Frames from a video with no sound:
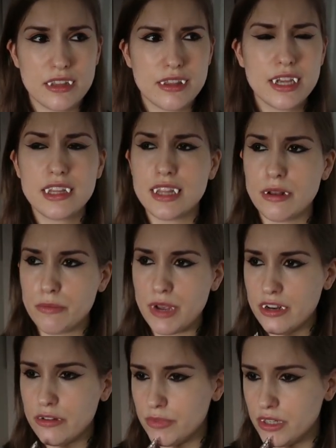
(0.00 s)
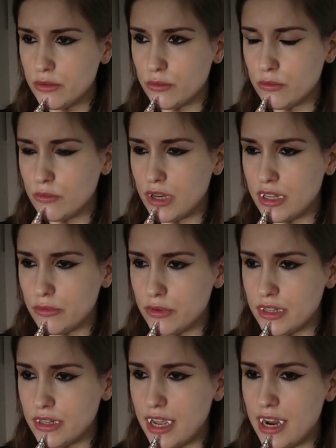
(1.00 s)
I think that might have been why they
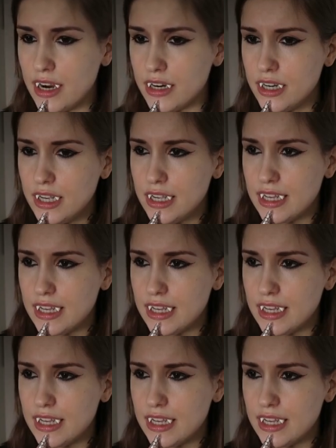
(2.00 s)
were there.